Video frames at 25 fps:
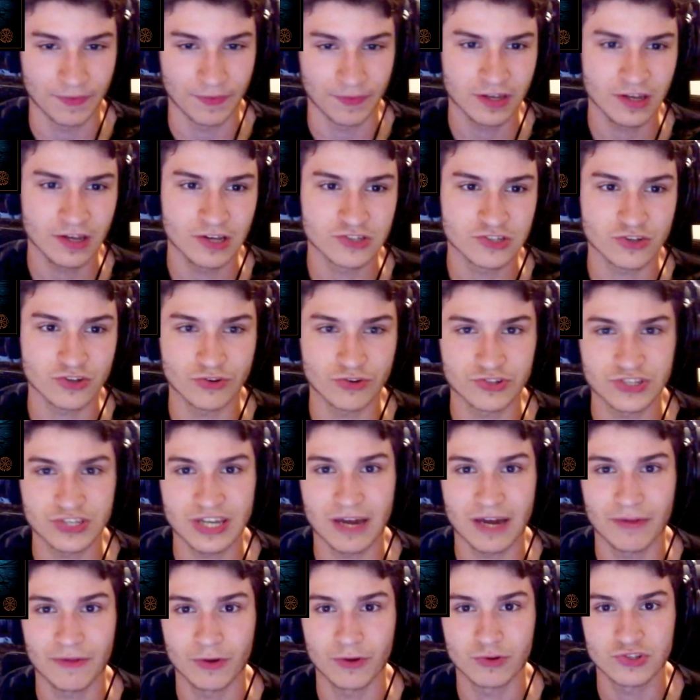so we'll see
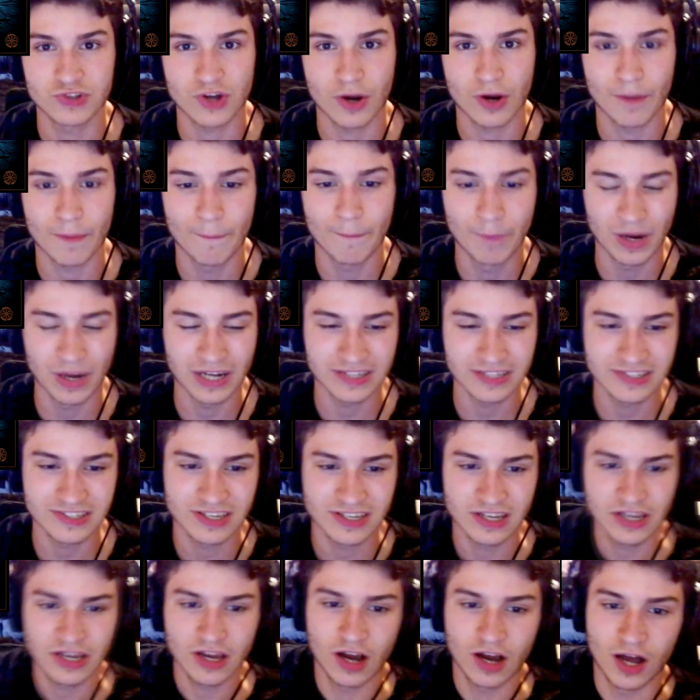how those are. But
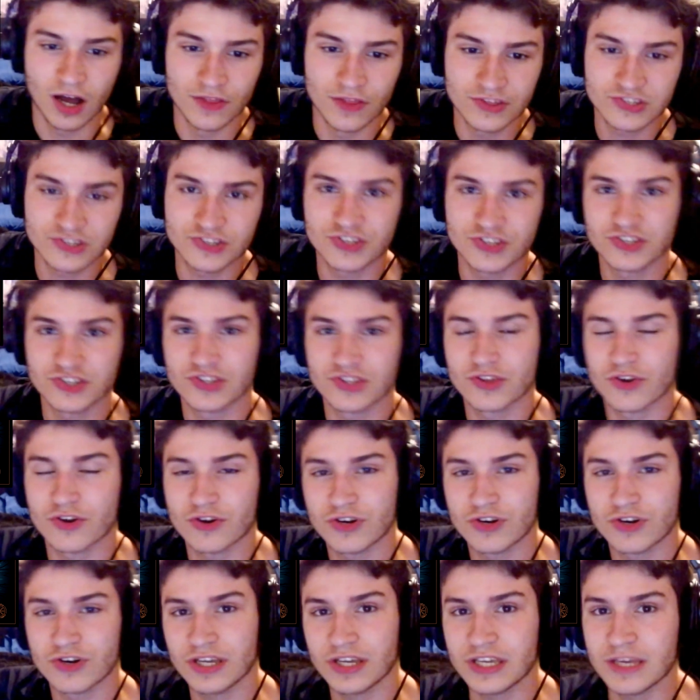this is his
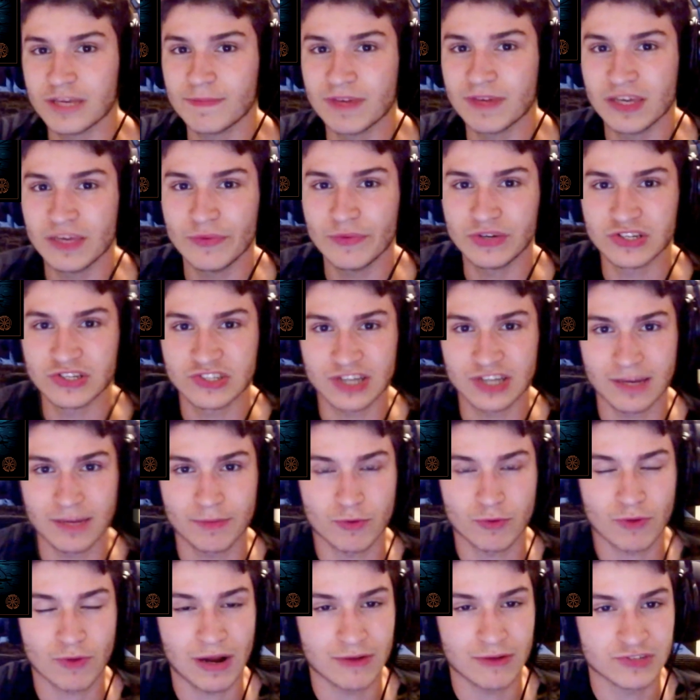third EP with
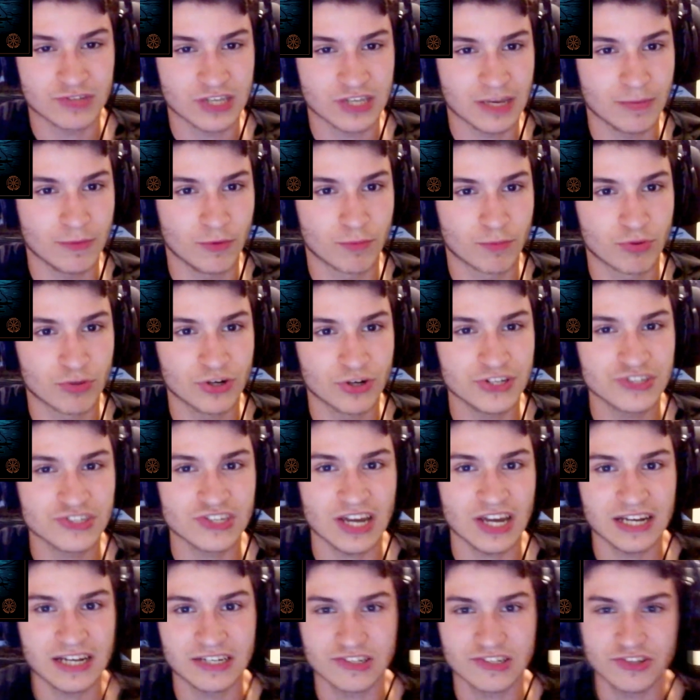Disciple Roundtable. Pretty
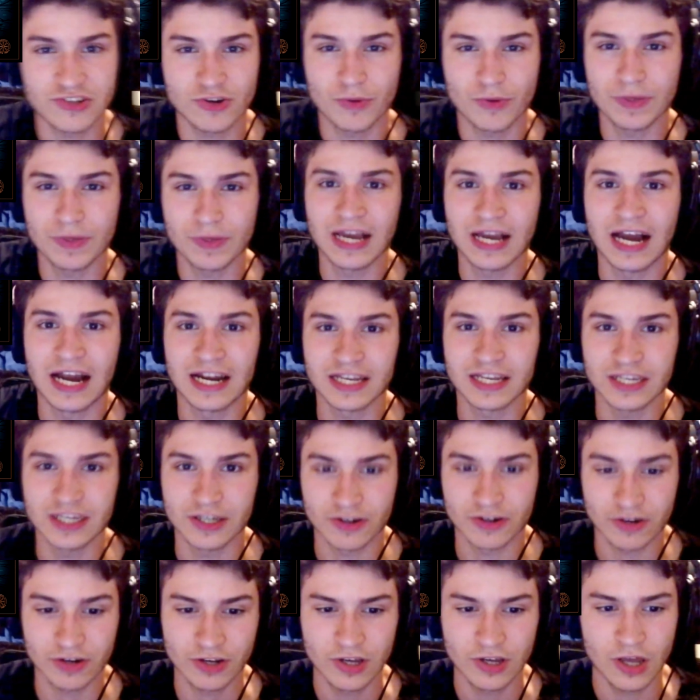psyched to see what we got
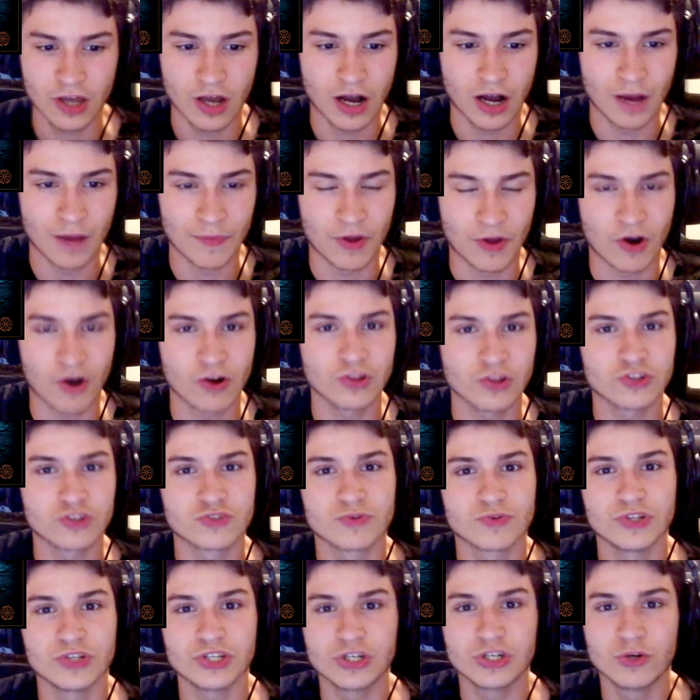here. The art
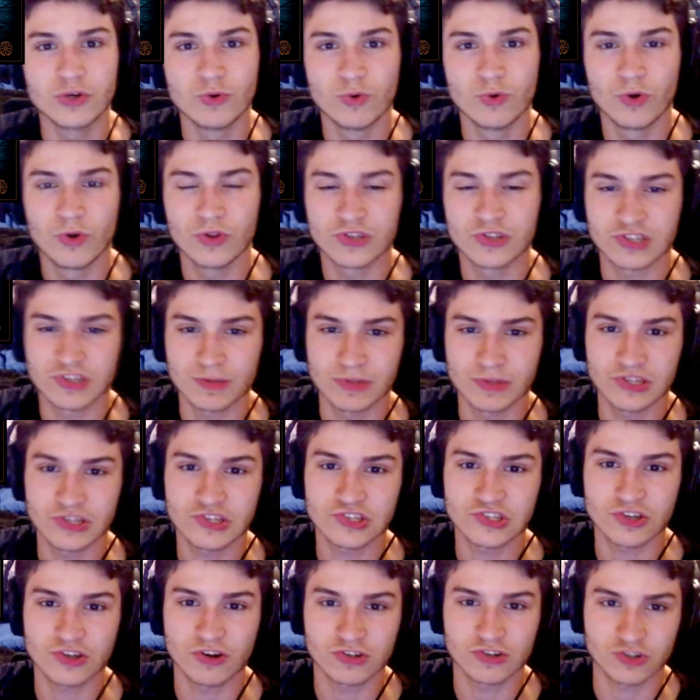looks really cool. Some of these
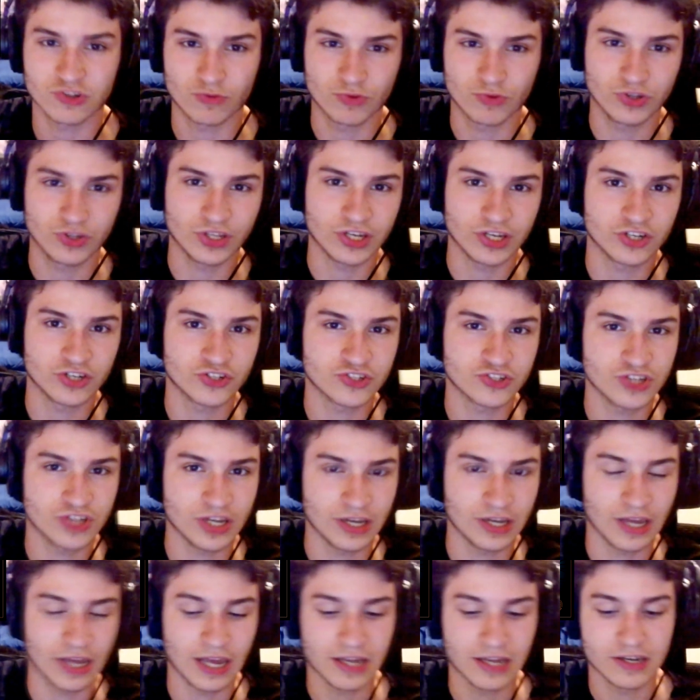songs are really
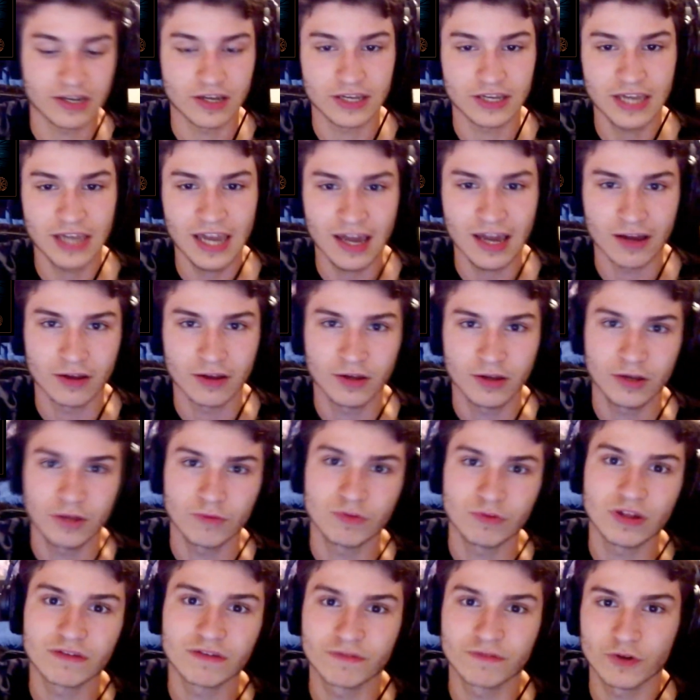interesting, and yeah,
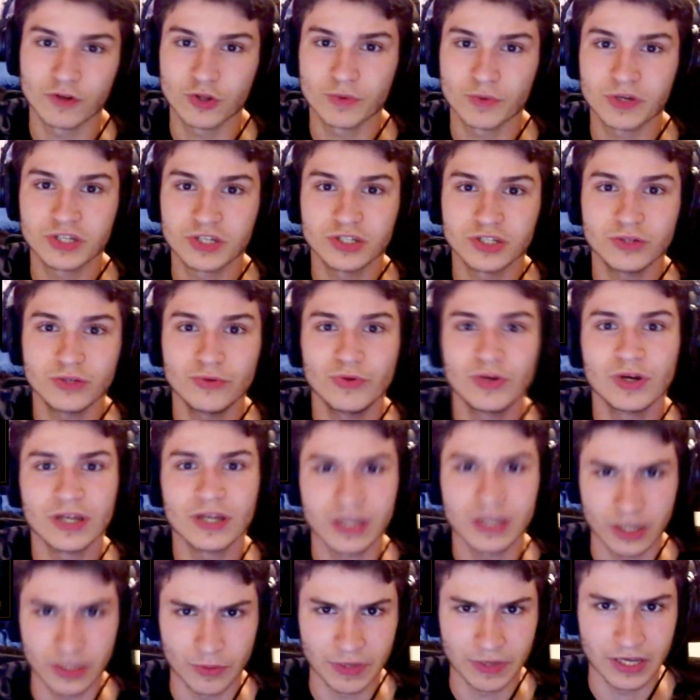without further ado,
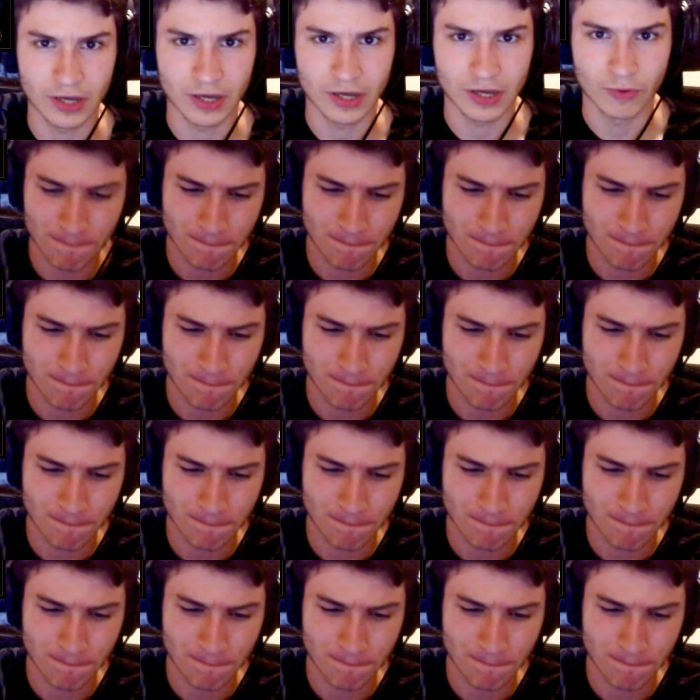here we go.